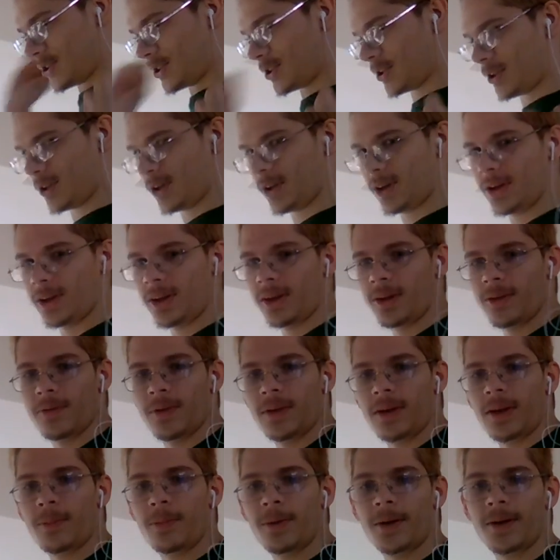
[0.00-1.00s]
maturity
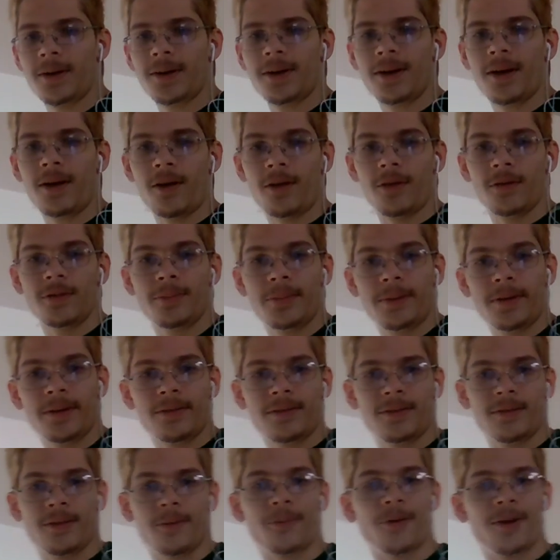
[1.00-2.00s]
of anybody else
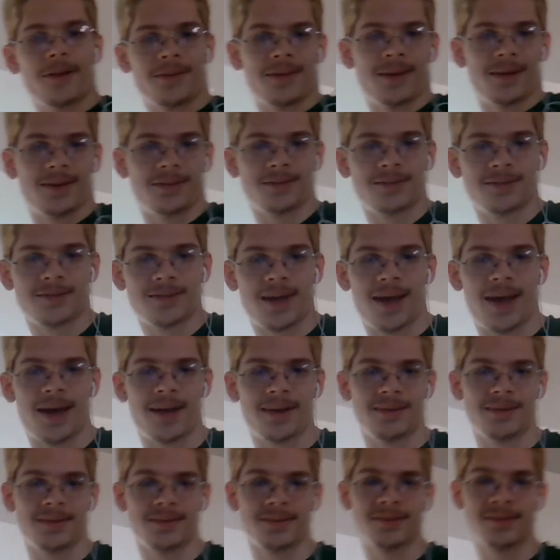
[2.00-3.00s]
because they want that
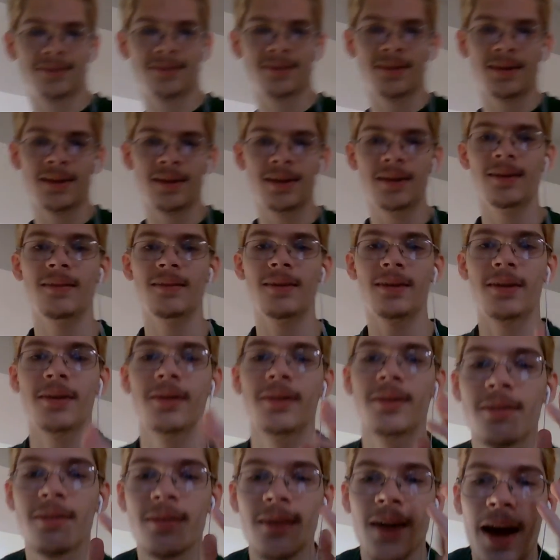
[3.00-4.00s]
status.
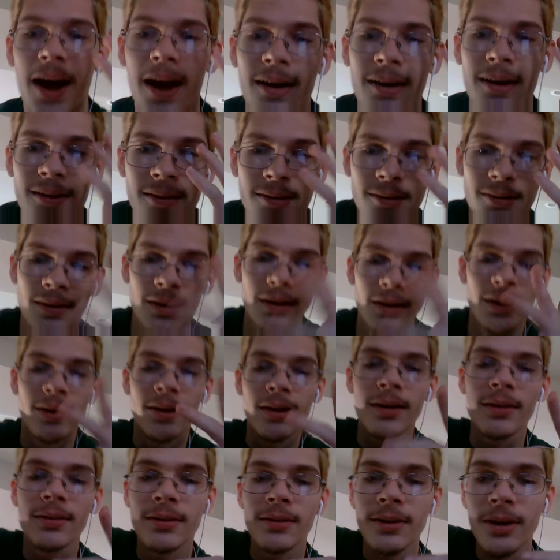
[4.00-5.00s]
Because status
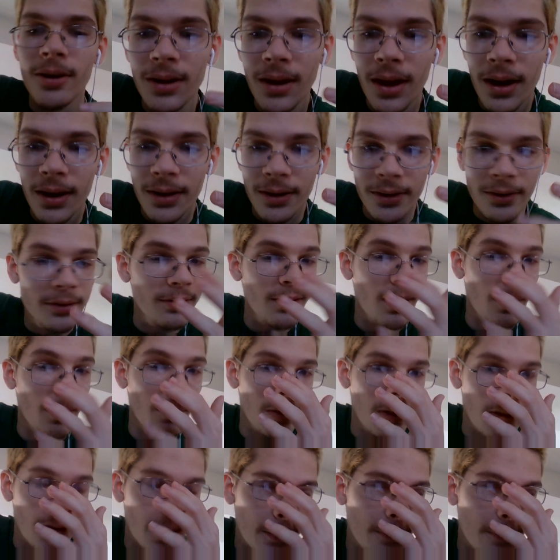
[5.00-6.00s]
is no longer
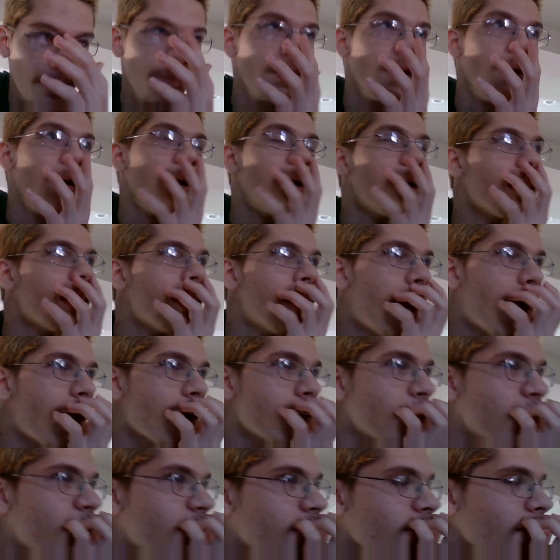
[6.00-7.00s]
something
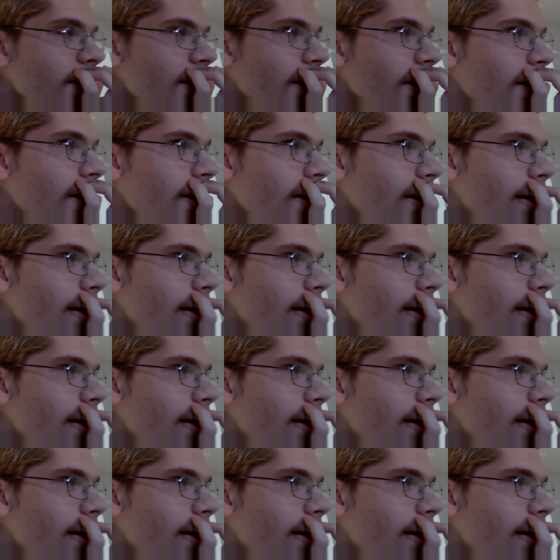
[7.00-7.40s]
that's